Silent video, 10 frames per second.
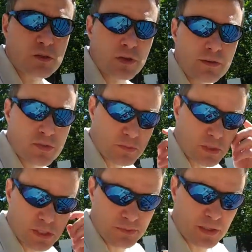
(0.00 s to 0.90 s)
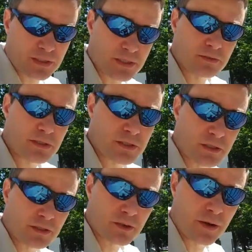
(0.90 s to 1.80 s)
we have some rust spots, and I was going
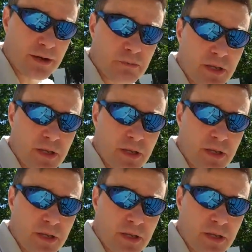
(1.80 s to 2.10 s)
to grind them